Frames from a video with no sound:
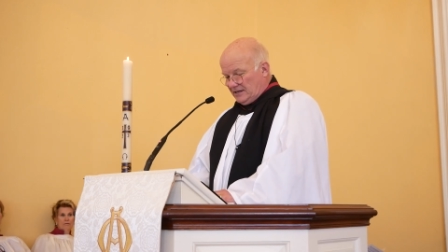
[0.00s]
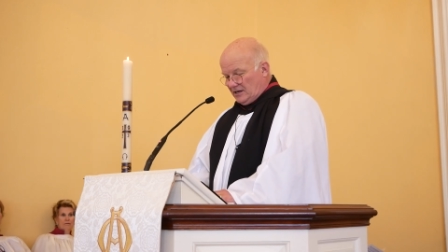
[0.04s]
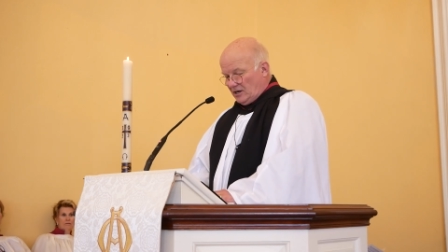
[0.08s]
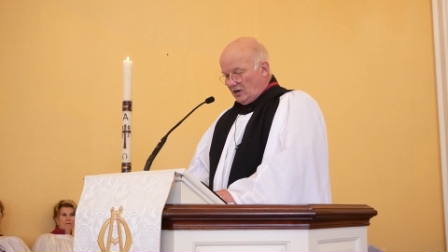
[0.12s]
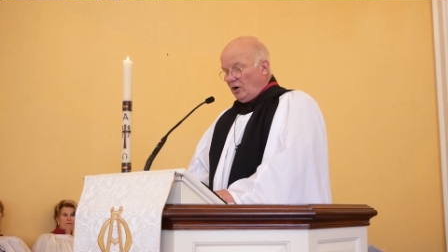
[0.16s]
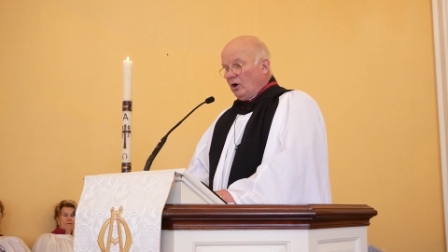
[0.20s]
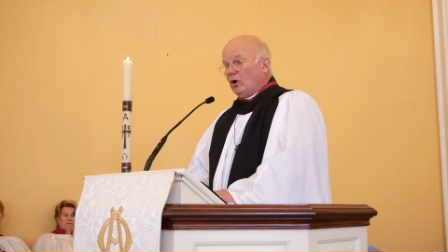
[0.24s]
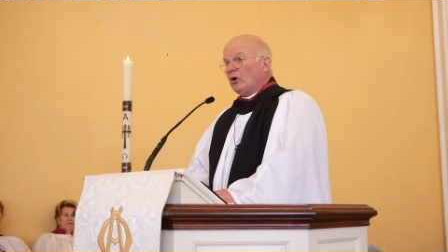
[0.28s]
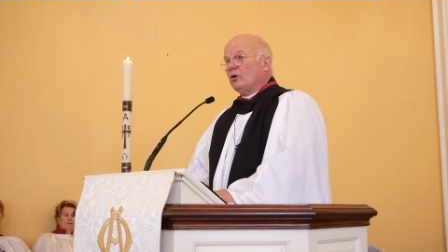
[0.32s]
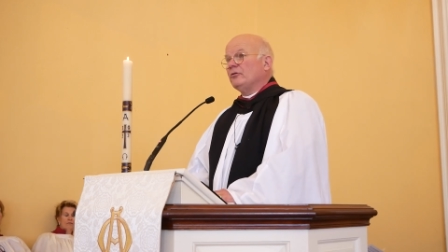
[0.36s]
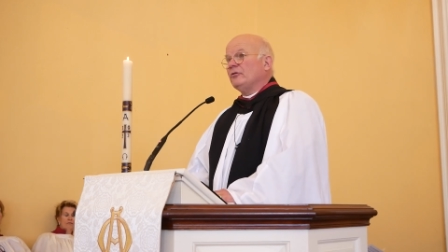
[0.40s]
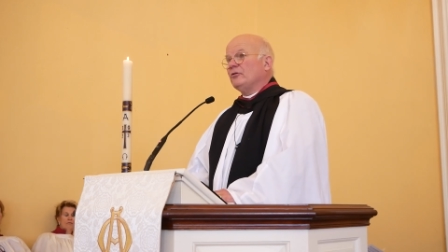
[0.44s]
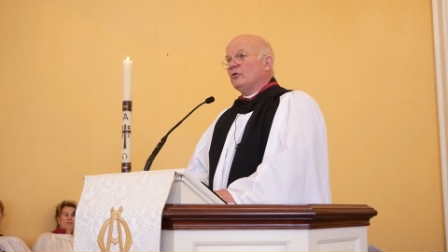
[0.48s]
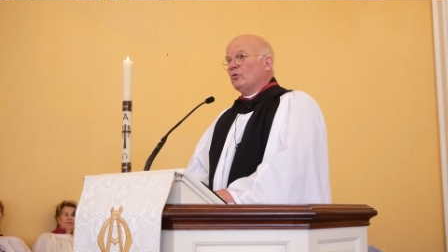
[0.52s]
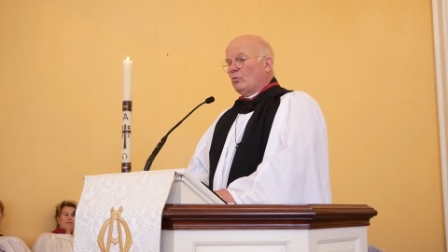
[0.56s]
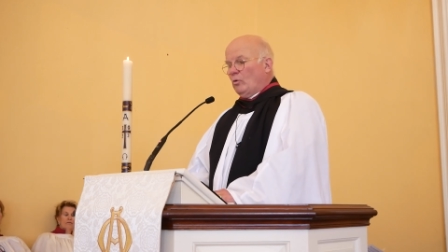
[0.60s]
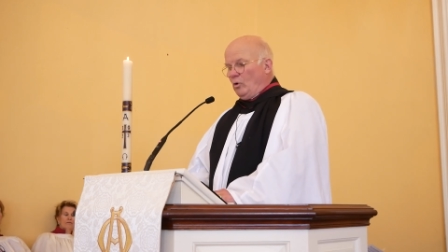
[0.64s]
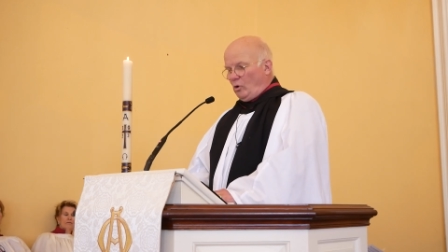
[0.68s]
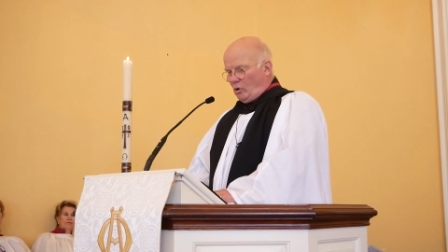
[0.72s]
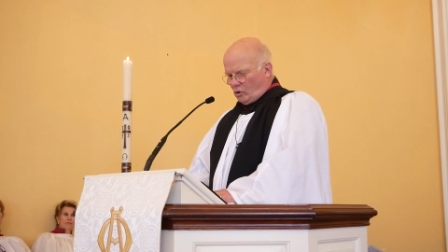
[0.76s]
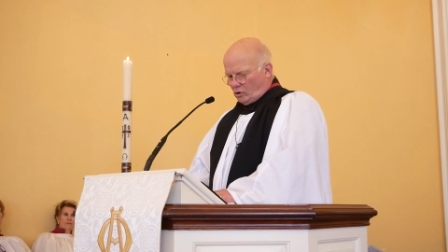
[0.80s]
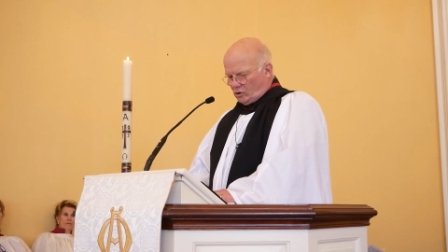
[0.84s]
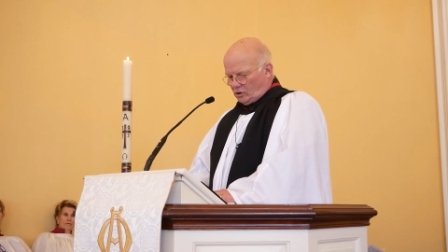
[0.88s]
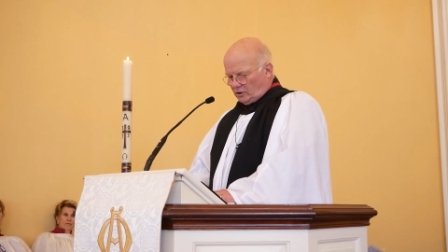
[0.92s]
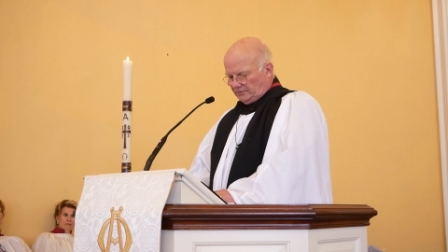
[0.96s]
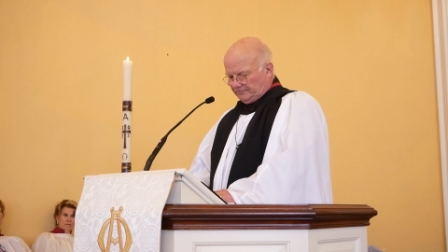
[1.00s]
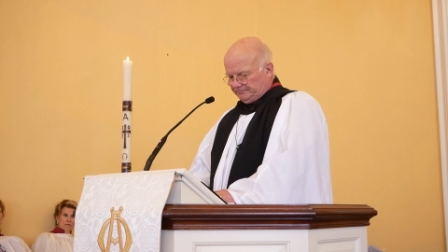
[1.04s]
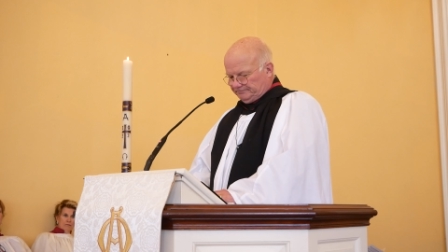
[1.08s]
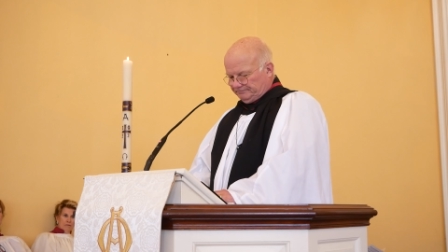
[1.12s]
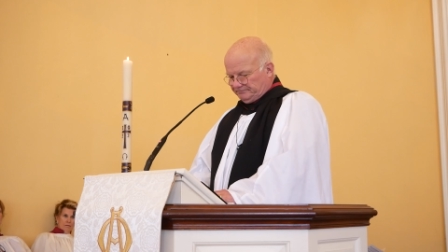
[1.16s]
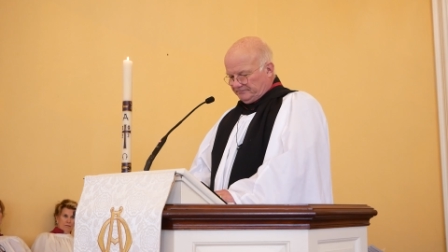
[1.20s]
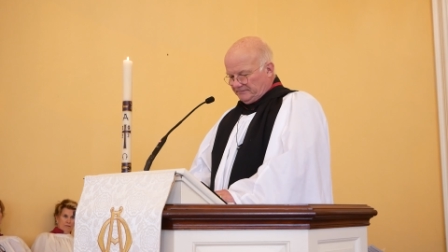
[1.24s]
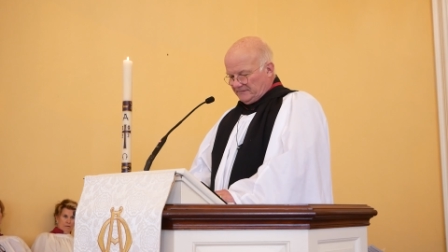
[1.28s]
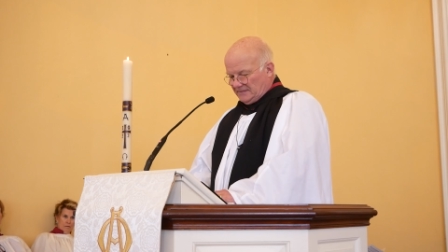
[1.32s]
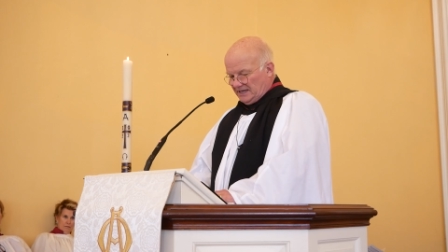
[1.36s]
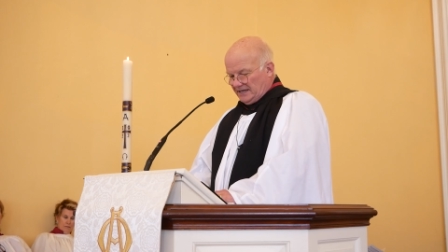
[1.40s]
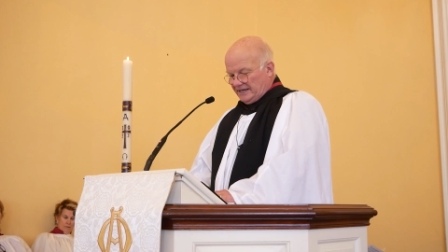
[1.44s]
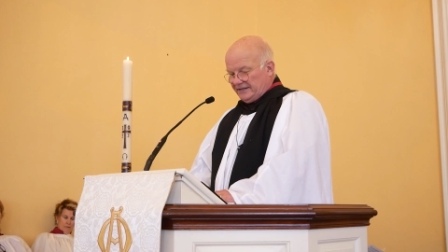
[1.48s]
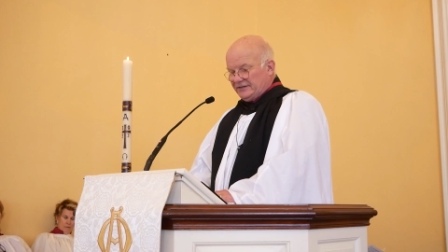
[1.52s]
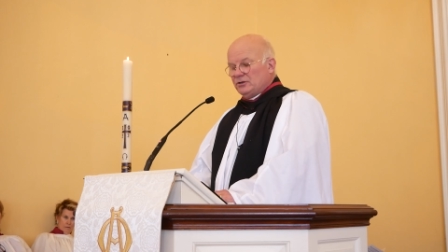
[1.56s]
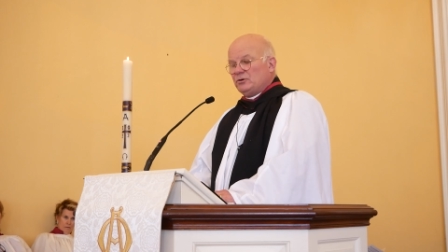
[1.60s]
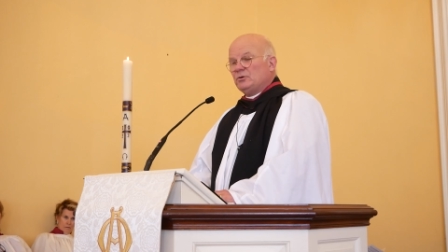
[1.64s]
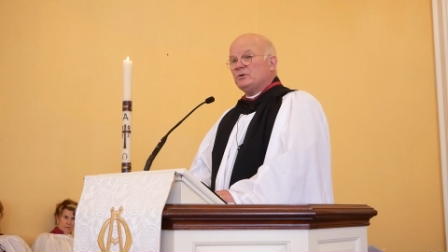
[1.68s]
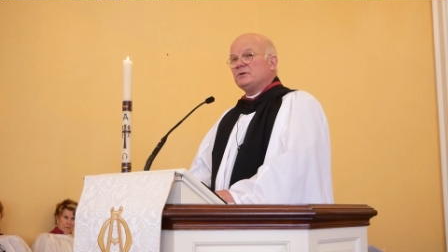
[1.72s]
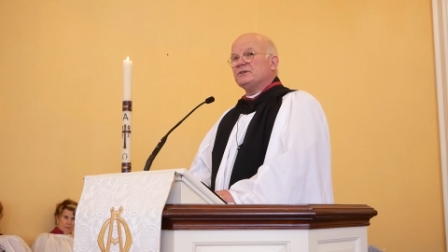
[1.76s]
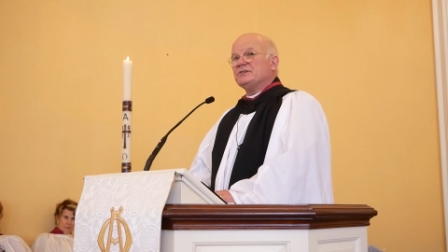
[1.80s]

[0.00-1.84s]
on the war, and you